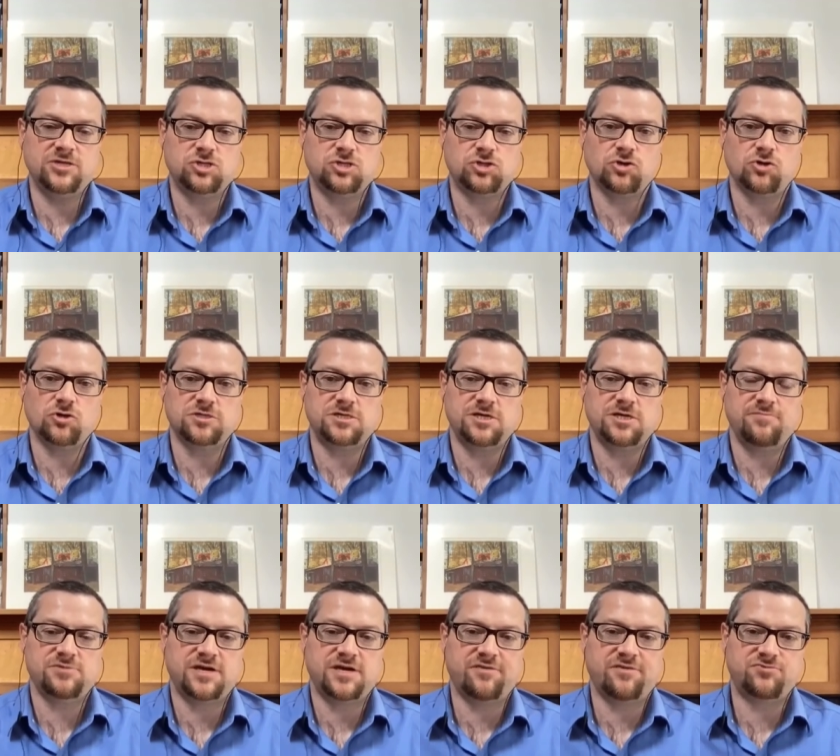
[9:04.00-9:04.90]
internal
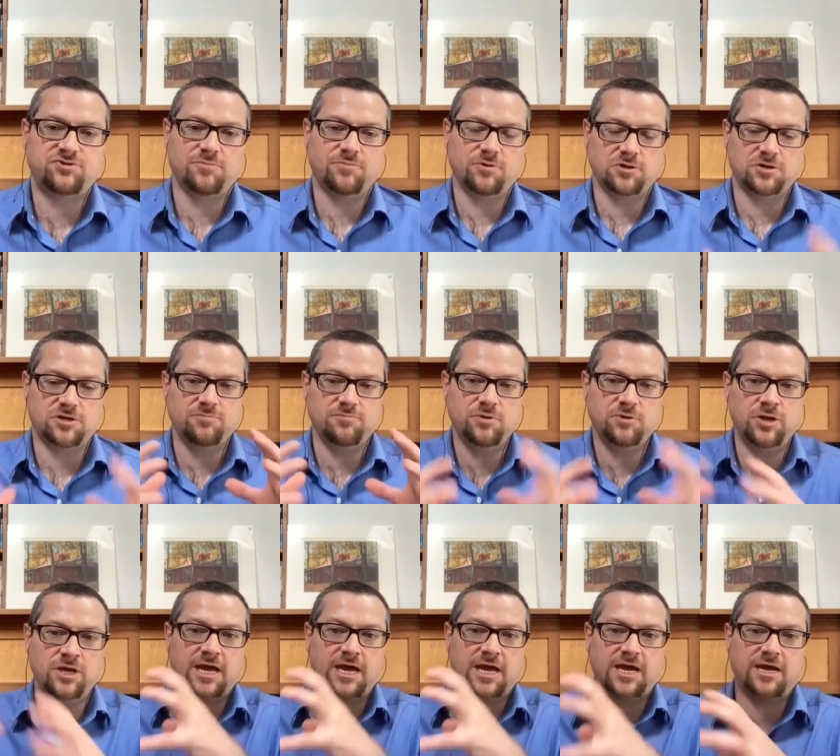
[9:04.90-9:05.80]
teams have trouble
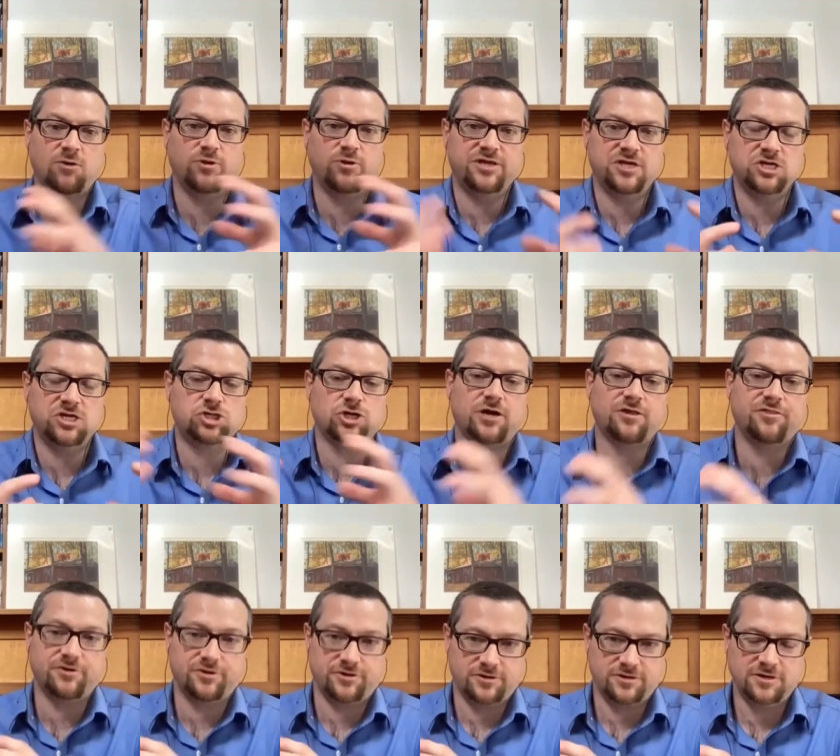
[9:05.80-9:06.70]
communicating with each
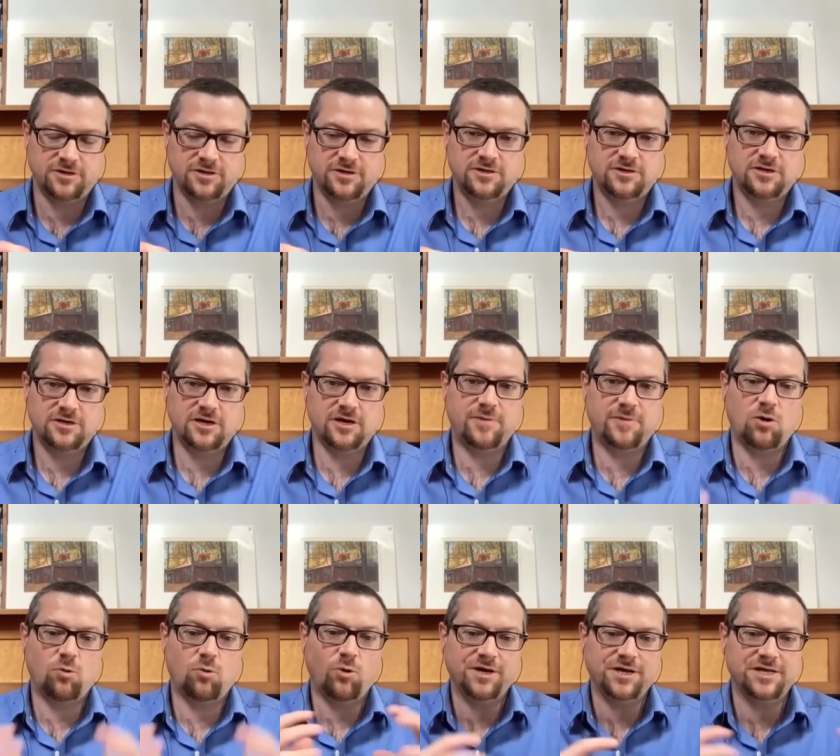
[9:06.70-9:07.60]
other
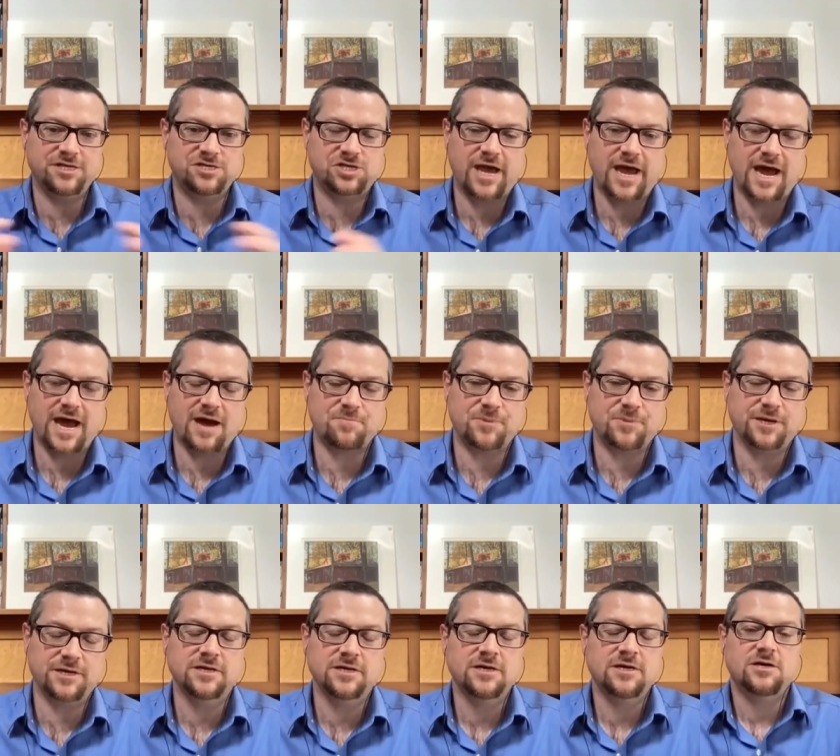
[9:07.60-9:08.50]
about what needs to
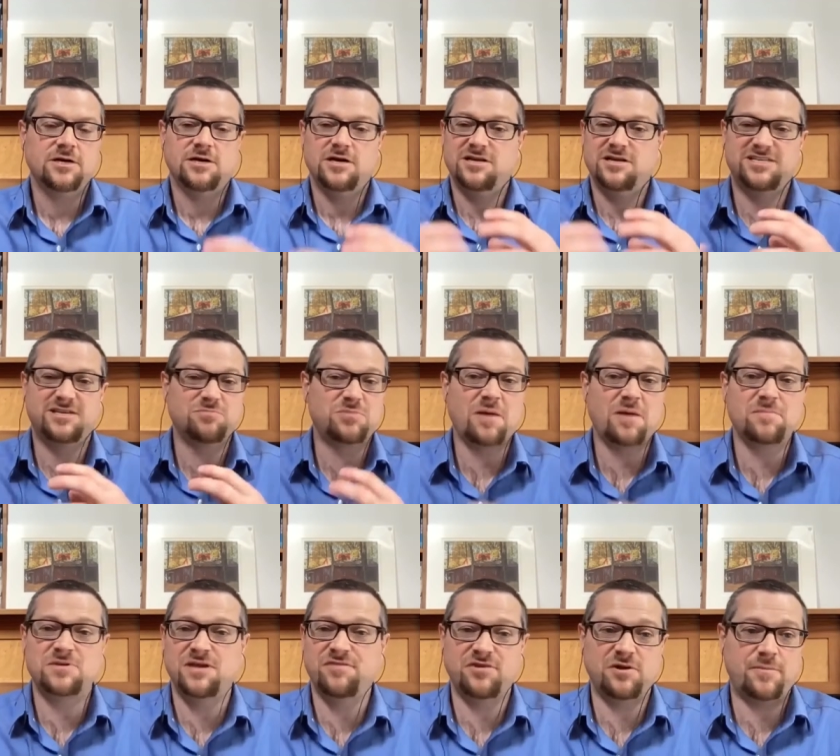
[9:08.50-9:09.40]
happen,
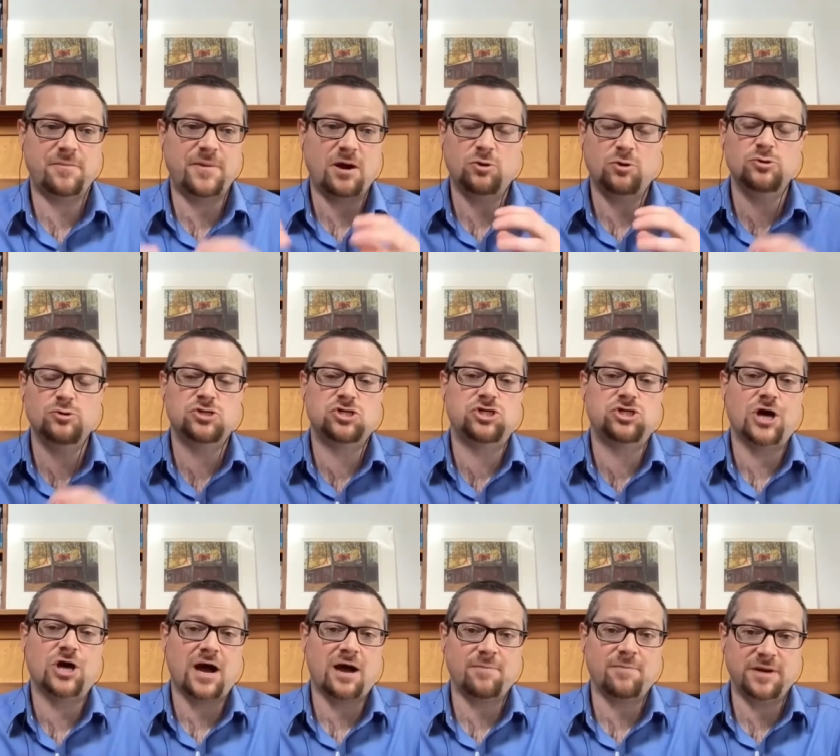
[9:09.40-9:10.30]
sometimes even about whose
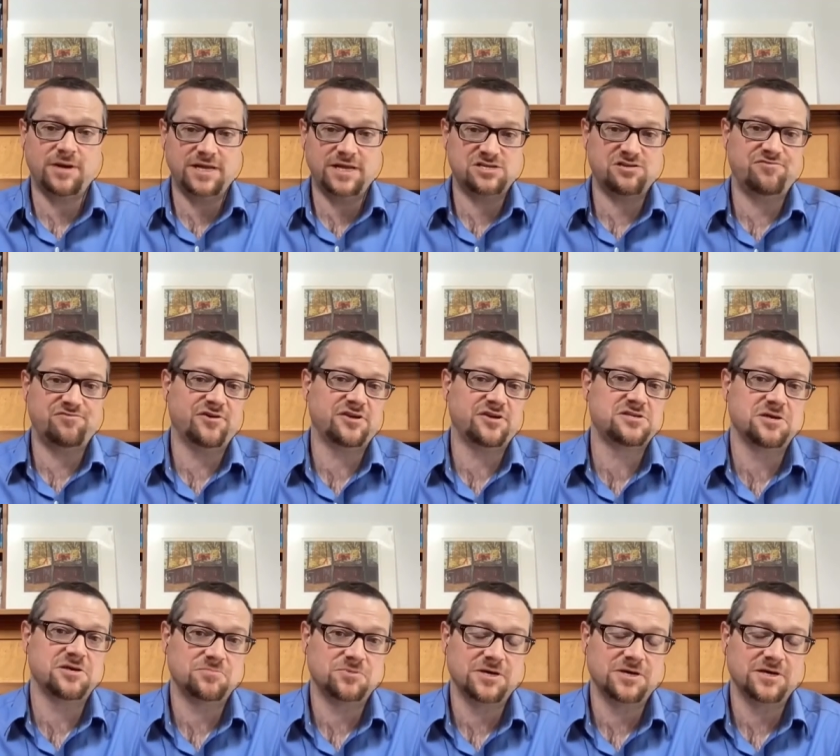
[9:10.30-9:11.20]
job it is to fix
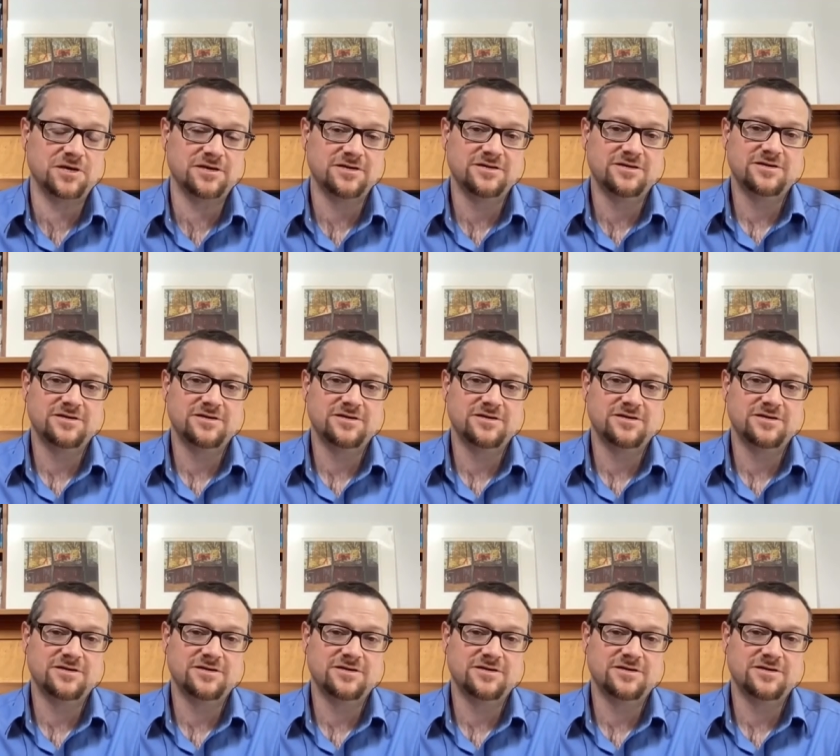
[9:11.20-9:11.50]
something.